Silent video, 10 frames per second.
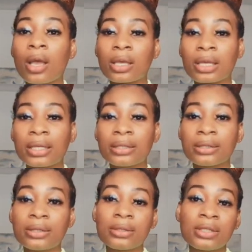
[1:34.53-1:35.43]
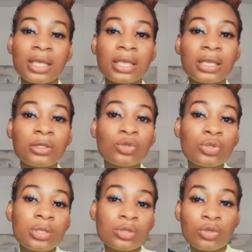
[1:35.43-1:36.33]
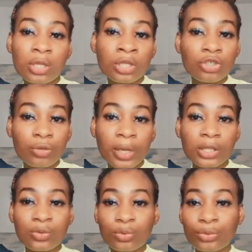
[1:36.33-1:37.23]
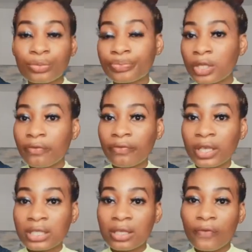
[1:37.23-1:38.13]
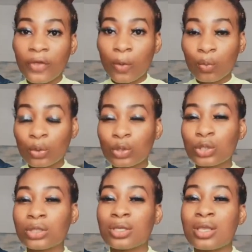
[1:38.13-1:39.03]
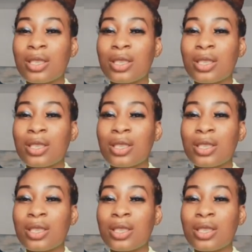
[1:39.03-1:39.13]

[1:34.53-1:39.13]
i can take it to nigeria to invest if i want